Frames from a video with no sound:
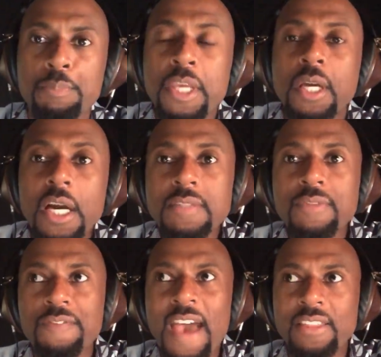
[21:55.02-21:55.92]
because
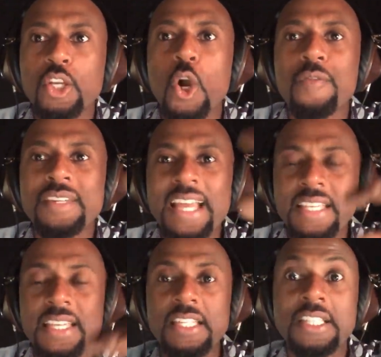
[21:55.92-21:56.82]
of the fact that COVID
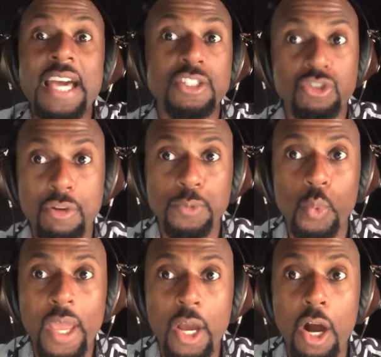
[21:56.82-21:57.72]
nineteen has kind of stripped
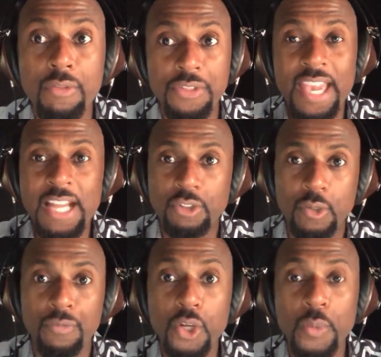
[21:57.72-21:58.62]
away all the
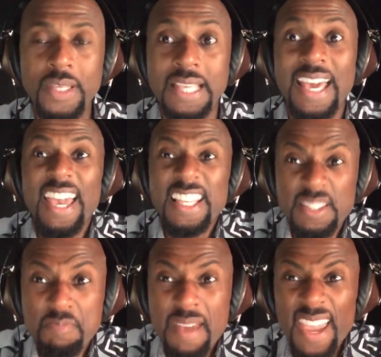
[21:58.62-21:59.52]
theatrical viewings,
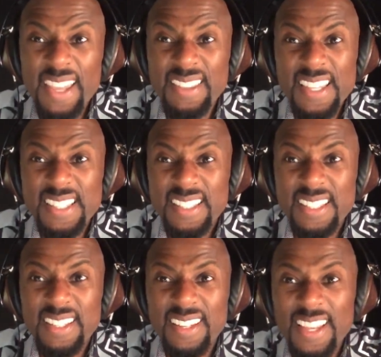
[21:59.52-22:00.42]
it's made this
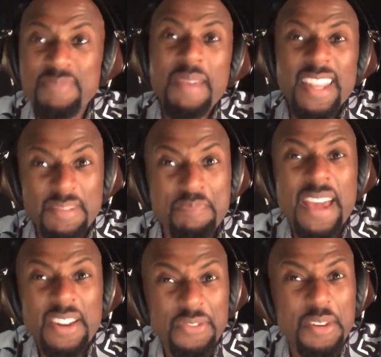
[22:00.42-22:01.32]
it's made it
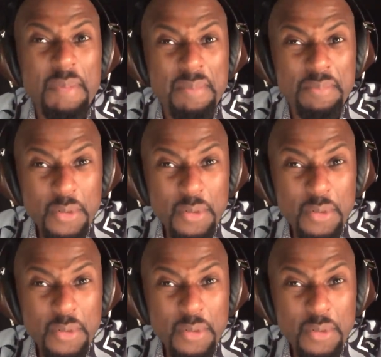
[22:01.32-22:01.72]
better for my